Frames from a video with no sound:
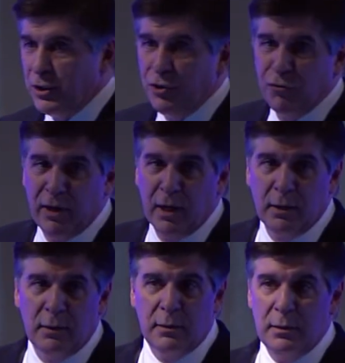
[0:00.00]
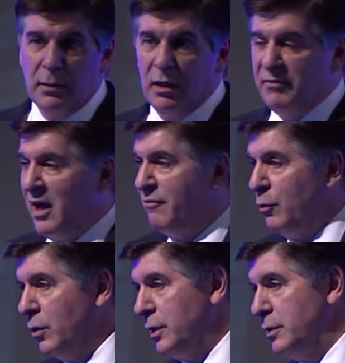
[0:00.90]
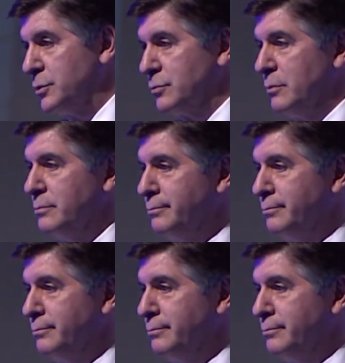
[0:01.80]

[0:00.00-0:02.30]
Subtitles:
grail of everyone in this room.